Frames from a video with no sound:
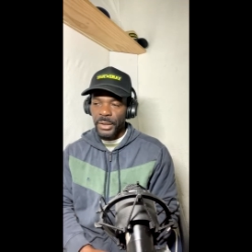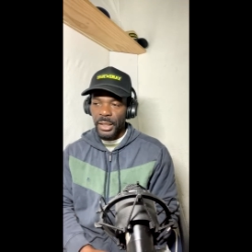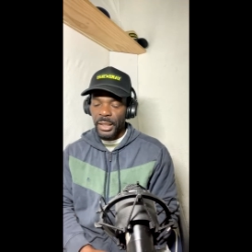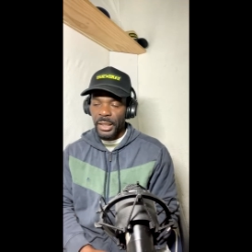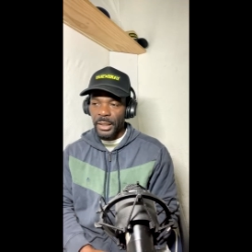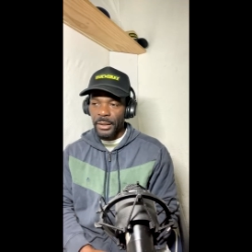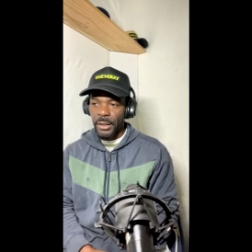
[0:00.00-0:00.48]

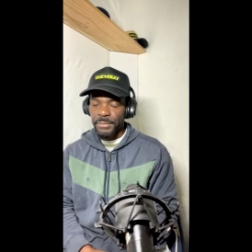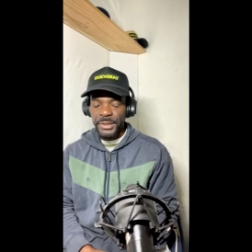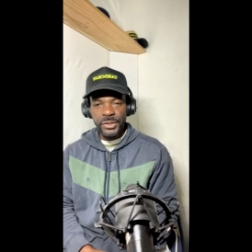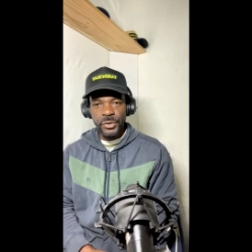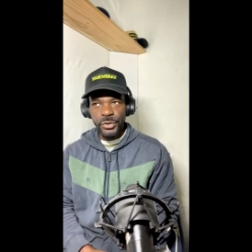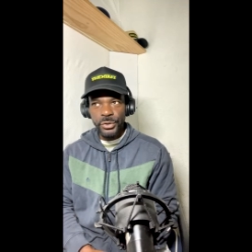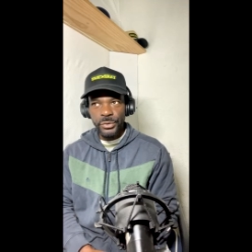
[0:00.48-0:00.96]
And this
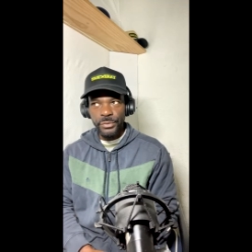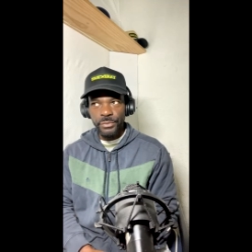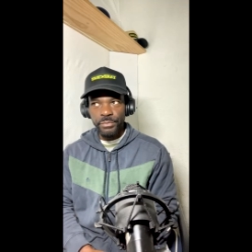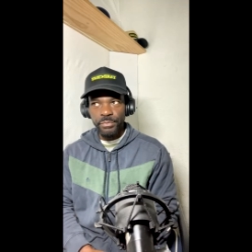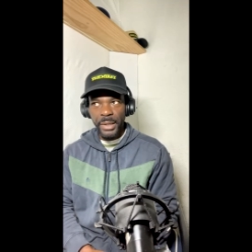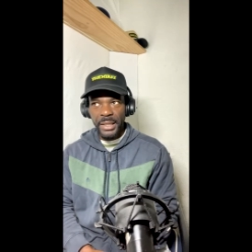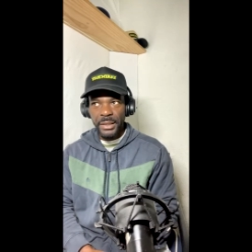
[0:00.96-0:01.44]
was
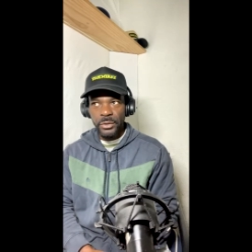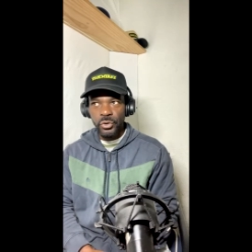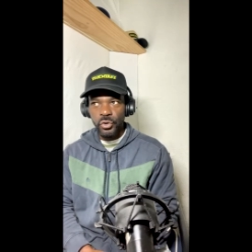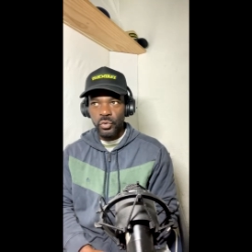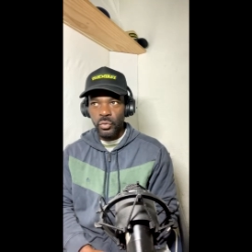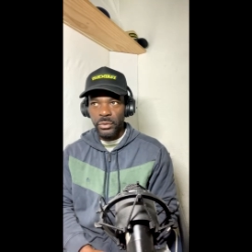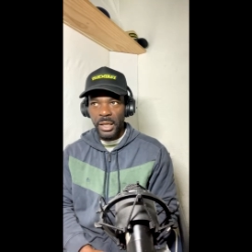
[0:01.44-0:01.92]
back in
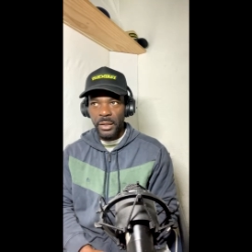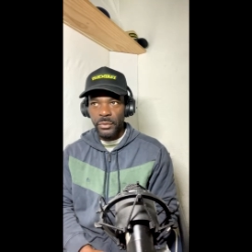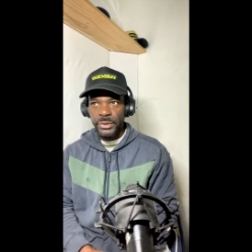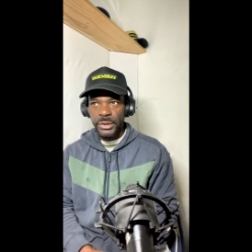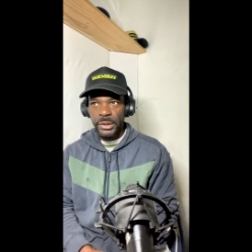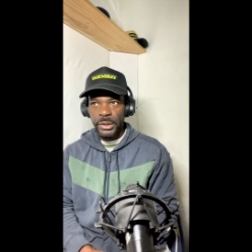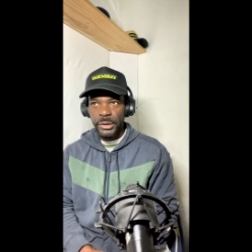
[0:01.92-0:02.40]

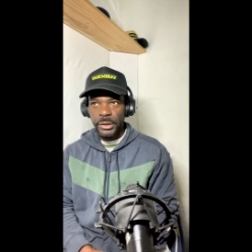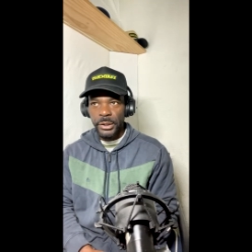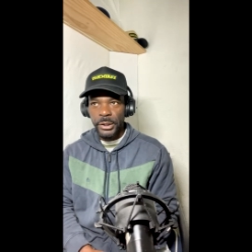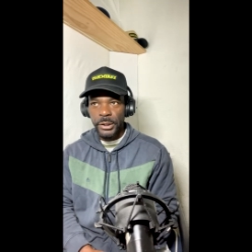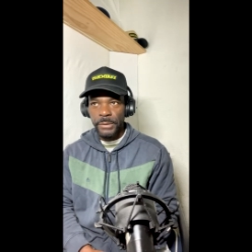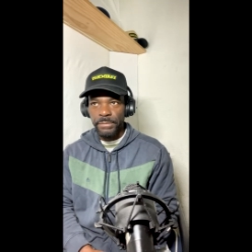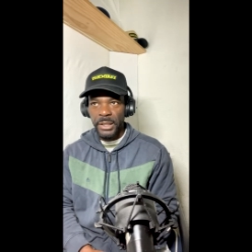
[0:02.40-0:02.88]
2000
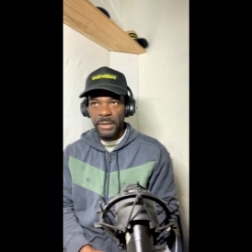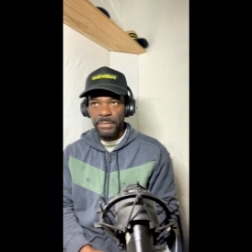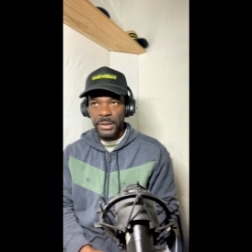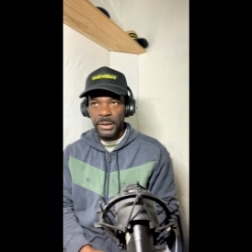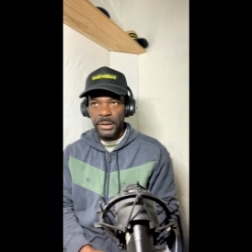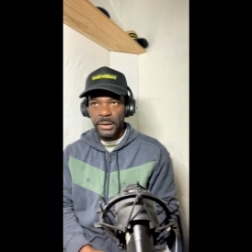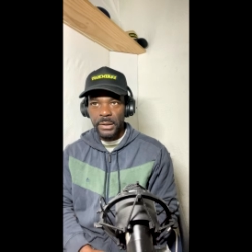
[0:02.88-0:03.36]
and
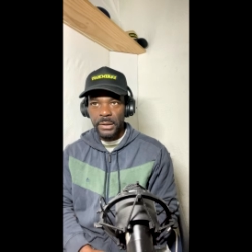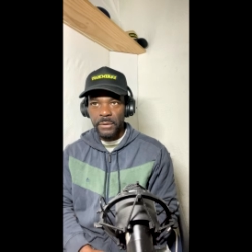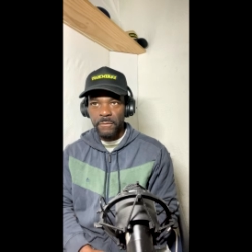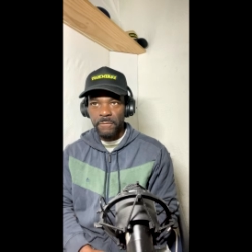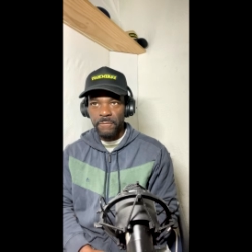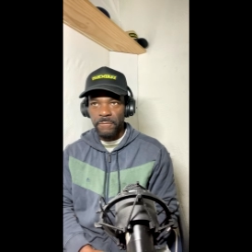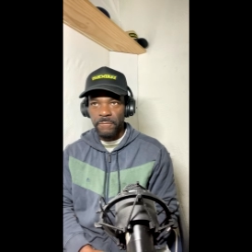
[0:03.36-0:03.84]
maybe
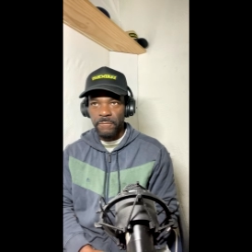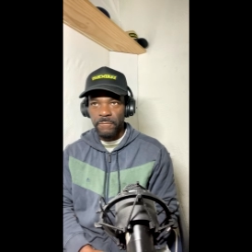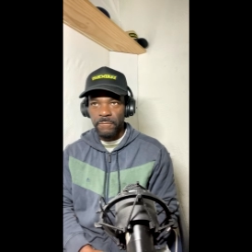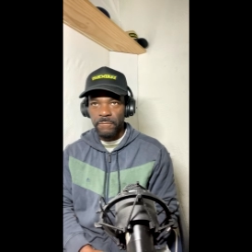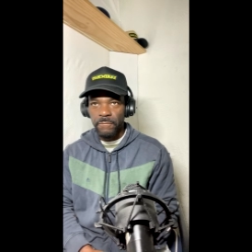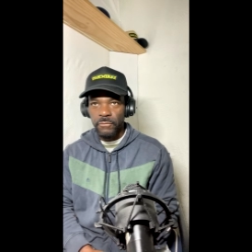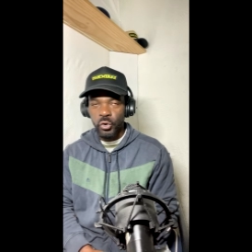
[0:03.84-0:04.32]

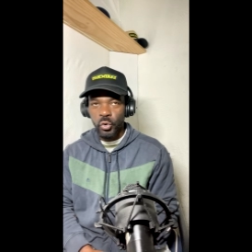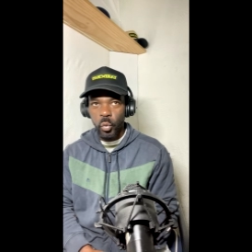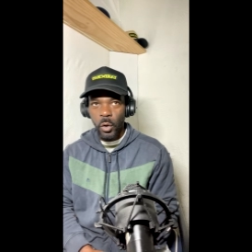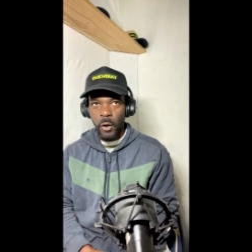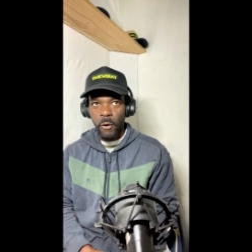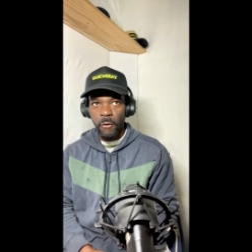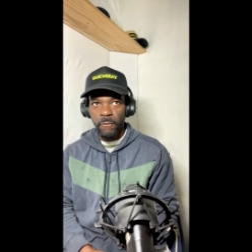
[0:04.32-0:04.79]

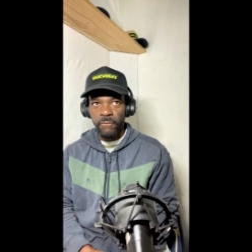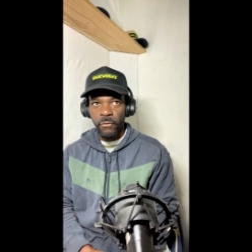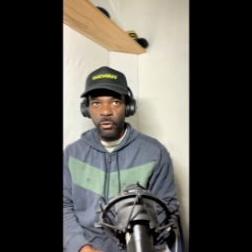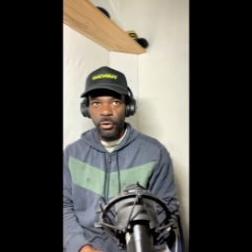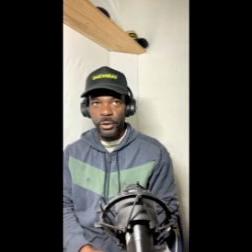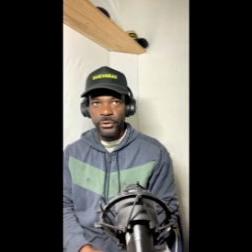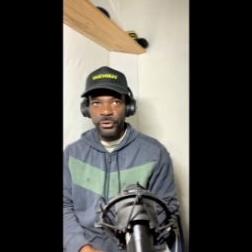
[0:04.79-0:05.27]
12
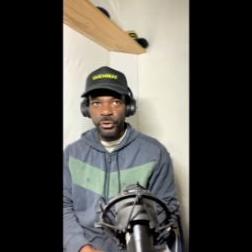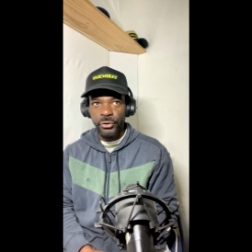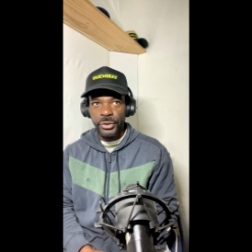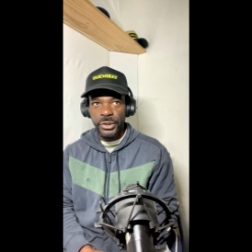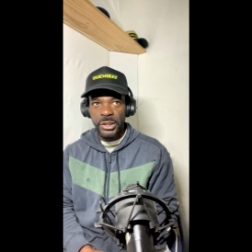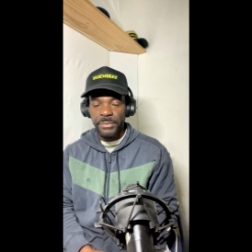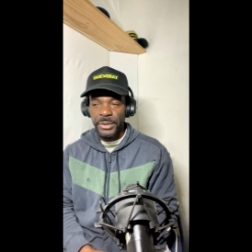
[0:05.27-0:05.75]
or
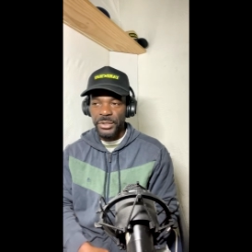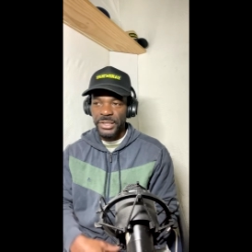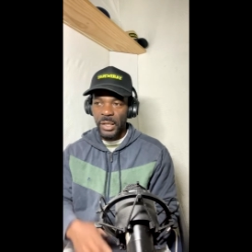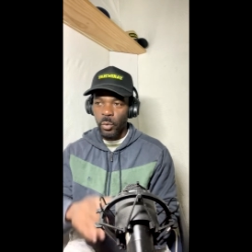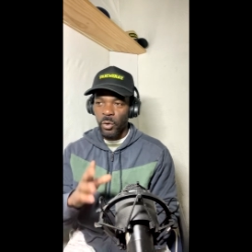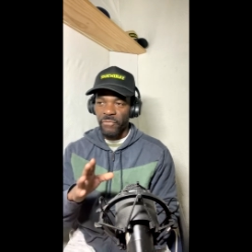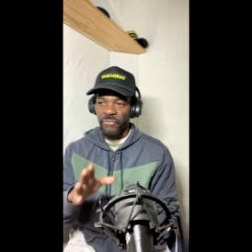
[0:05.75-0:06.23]
13 because I
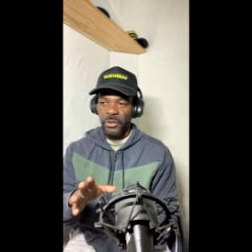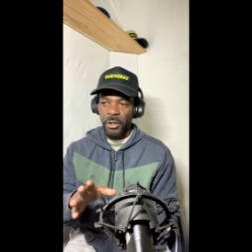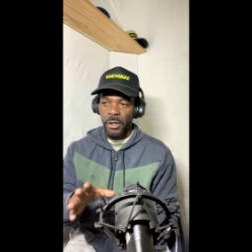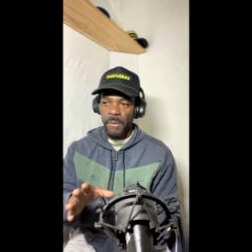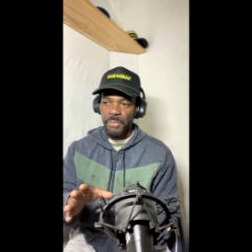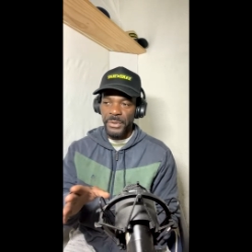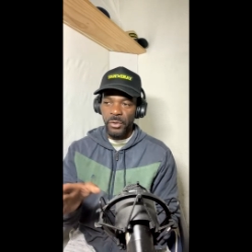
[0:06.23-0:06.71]
worked for the
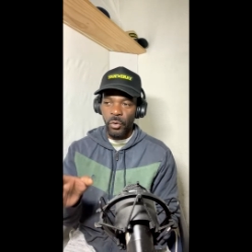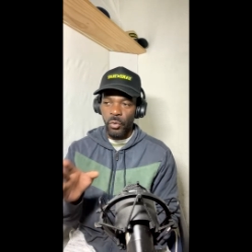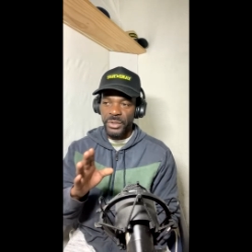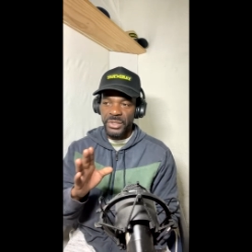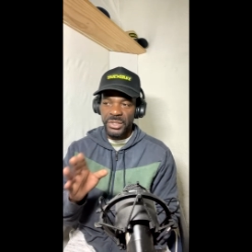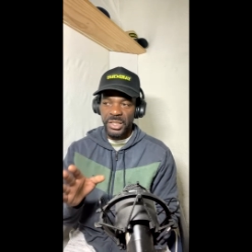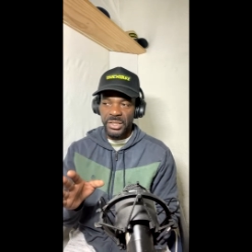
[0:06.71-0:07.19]
company only
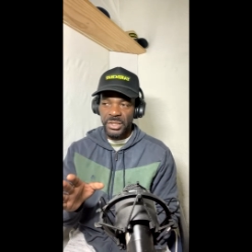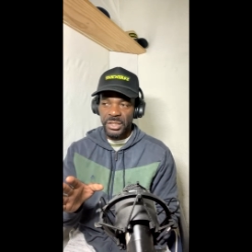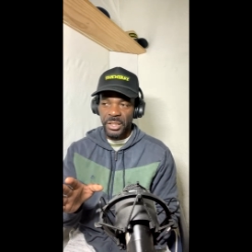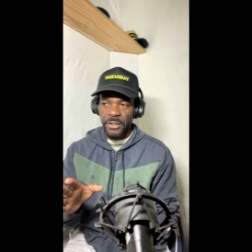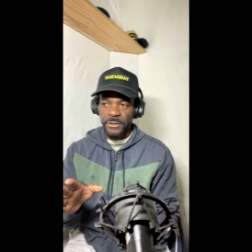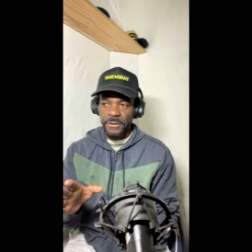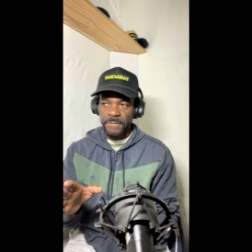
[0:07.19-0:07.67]
6
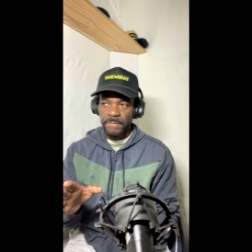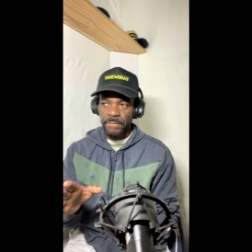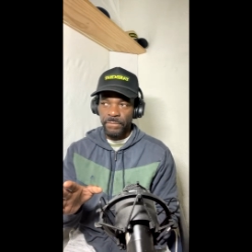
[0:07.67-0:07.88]
years.